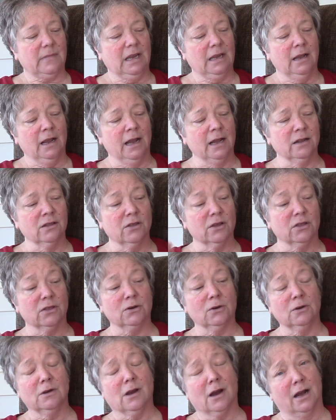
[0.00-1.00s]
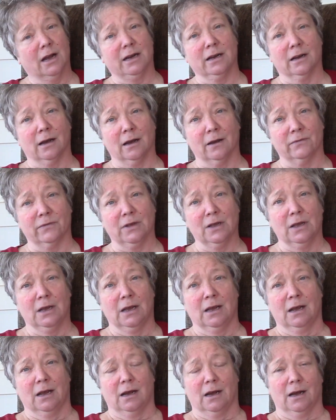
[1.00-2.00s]
And the third kind of
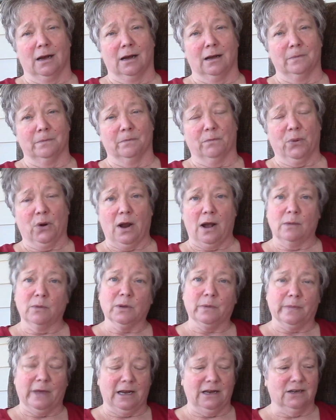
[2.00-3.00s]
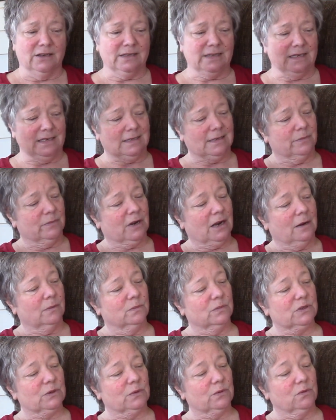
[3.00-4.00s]
problem that you see
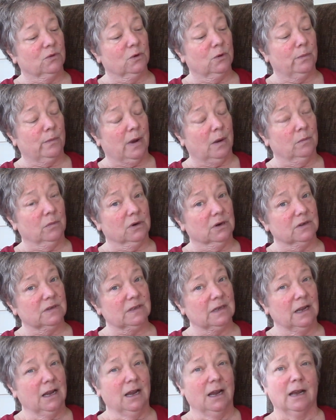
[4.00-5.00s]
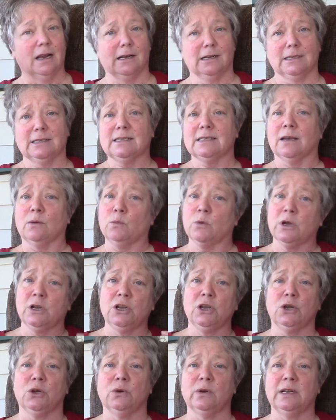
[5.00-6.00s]
sometimes with group members is someone
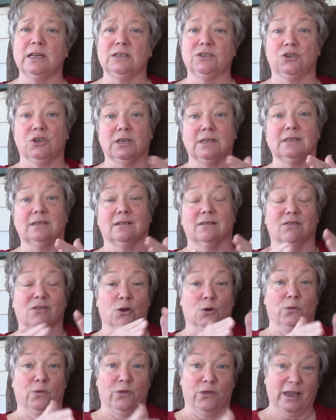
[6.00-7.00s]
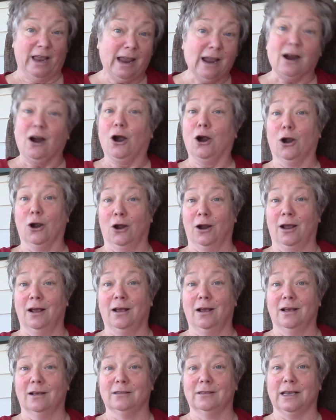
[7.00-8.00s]
who is just, they're there.
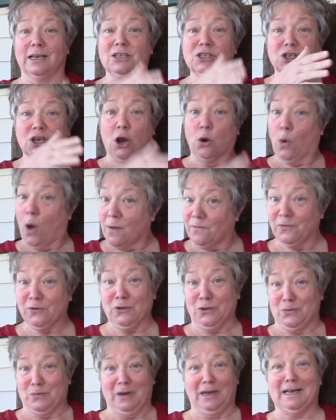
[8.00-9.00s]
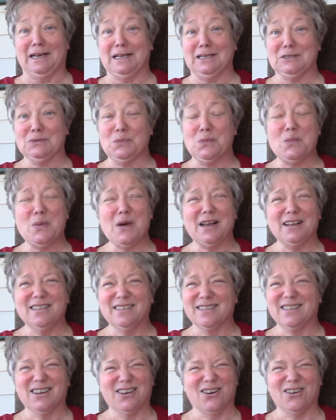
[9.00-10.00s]
They show up for the meetings, but
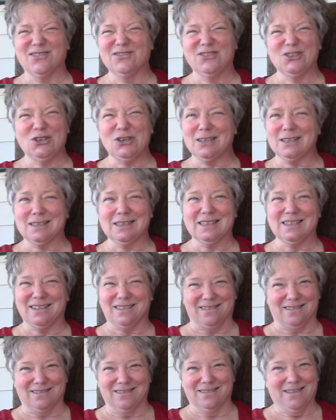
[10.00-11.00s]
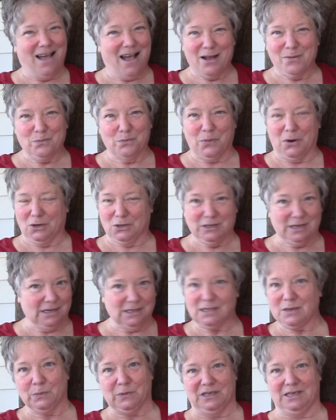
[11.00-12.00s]
they're just not
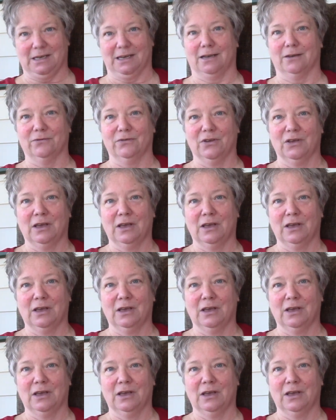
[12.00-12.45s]
participative.